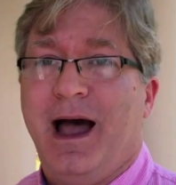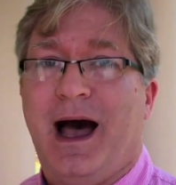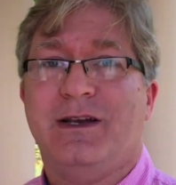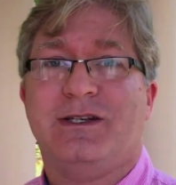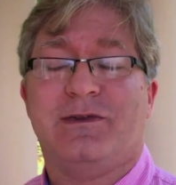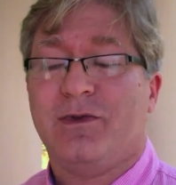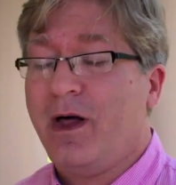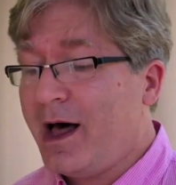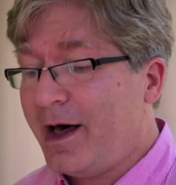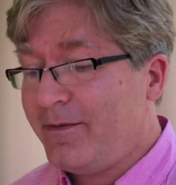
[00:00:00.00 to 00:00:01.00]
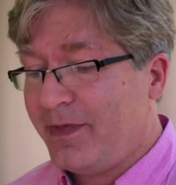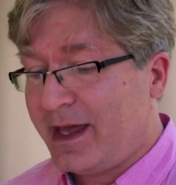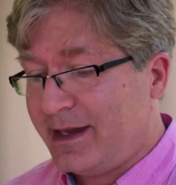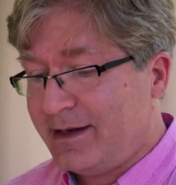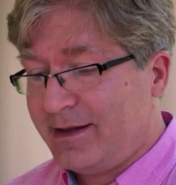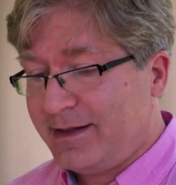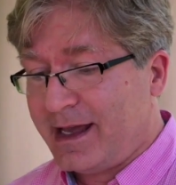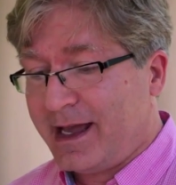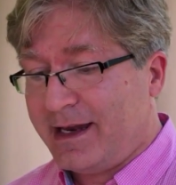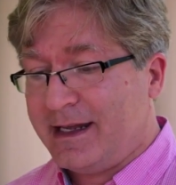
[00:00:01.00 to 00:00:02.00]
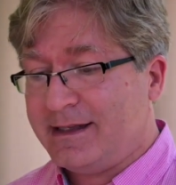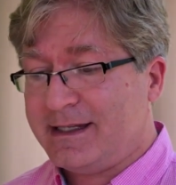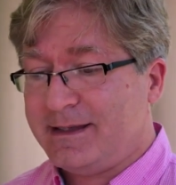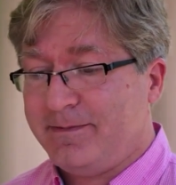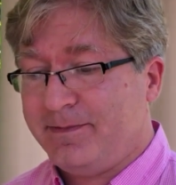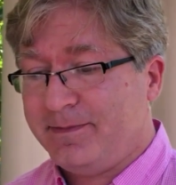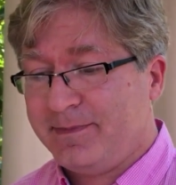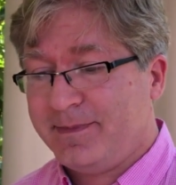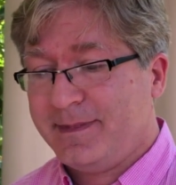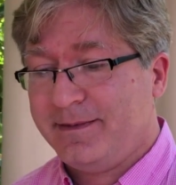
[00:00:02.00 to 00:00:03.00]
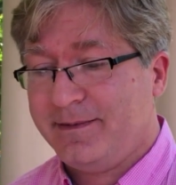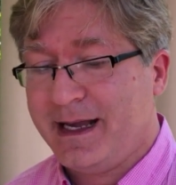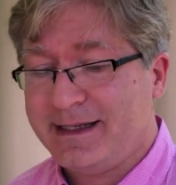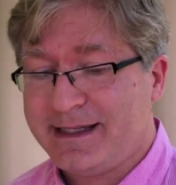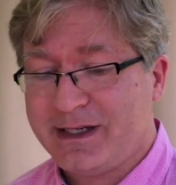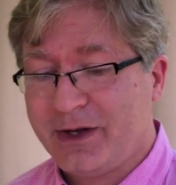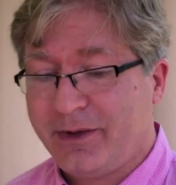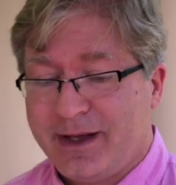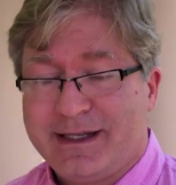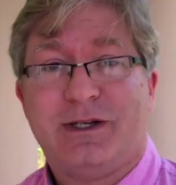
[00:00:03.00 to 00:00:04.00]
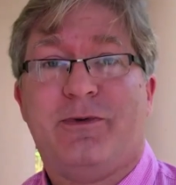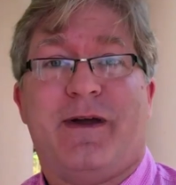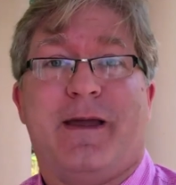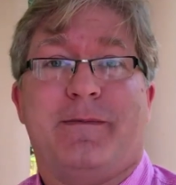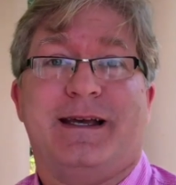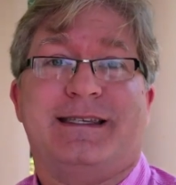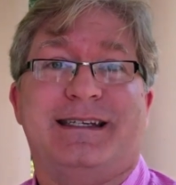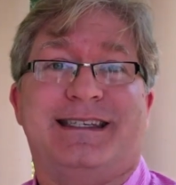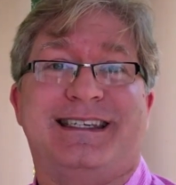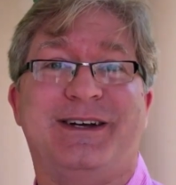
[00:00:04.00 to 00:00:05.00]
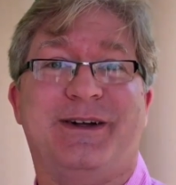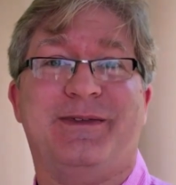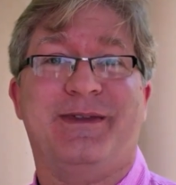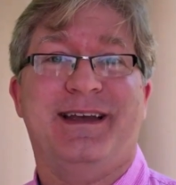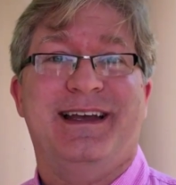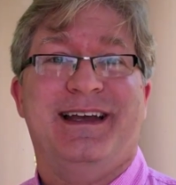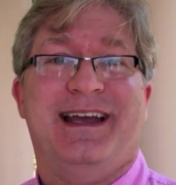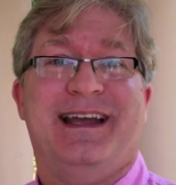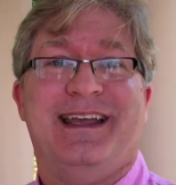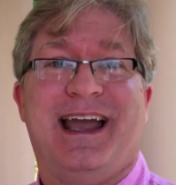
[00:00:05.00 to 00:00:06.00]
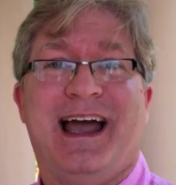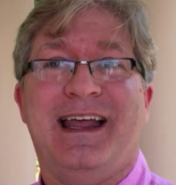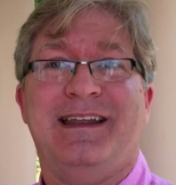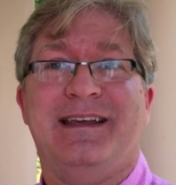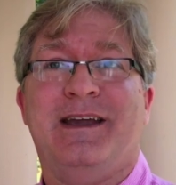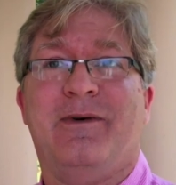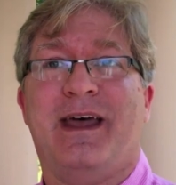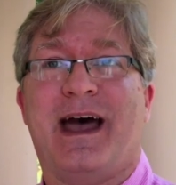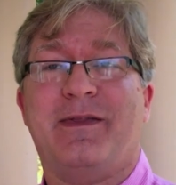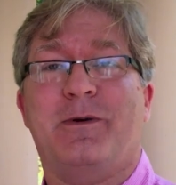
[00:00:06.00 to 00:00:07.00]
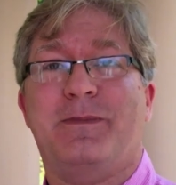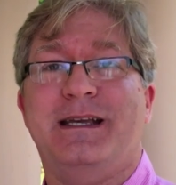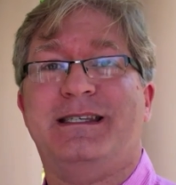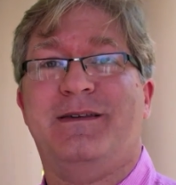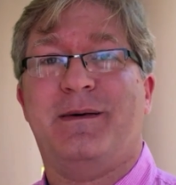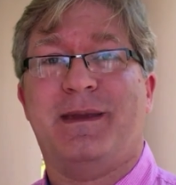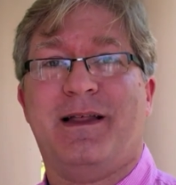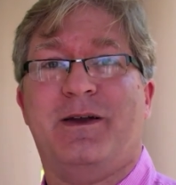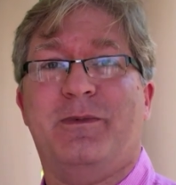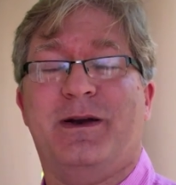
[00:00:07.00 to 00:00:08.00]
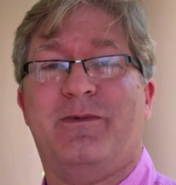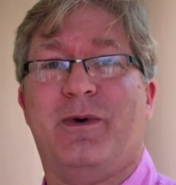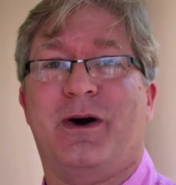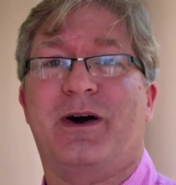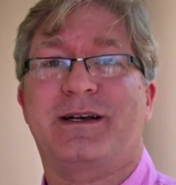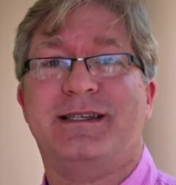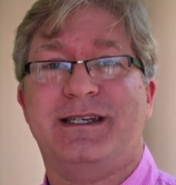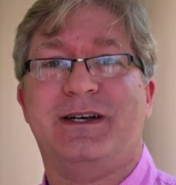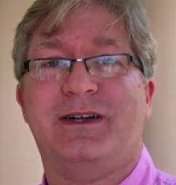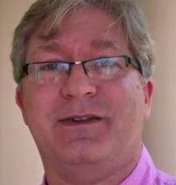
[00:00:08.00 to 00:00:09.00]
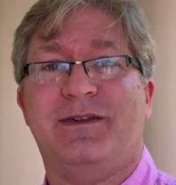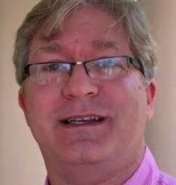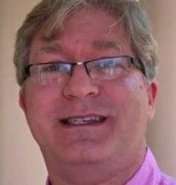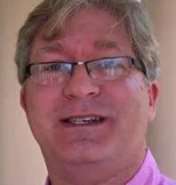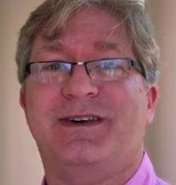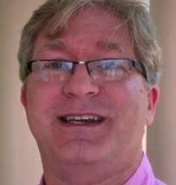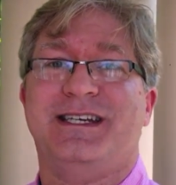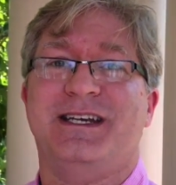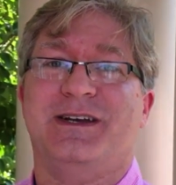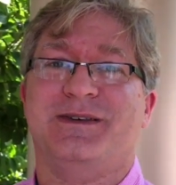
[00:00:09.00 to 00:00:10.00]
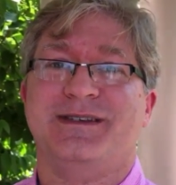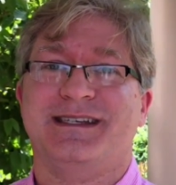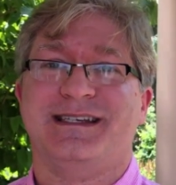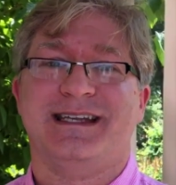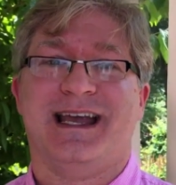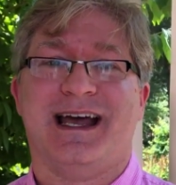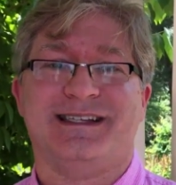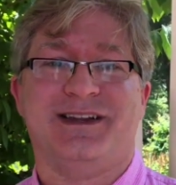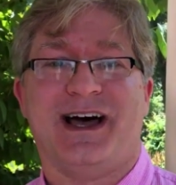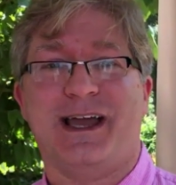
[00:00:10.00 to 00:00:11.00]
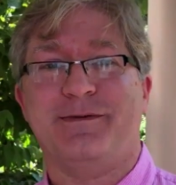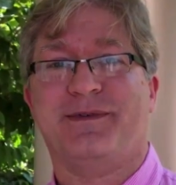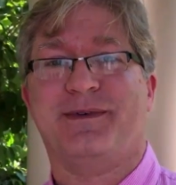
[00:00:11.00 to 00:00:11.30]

I just love that that it's it's still it's still famous. It's still yeah. It, you know that little piece in them, that little bit of work still still continues. It, it has a life.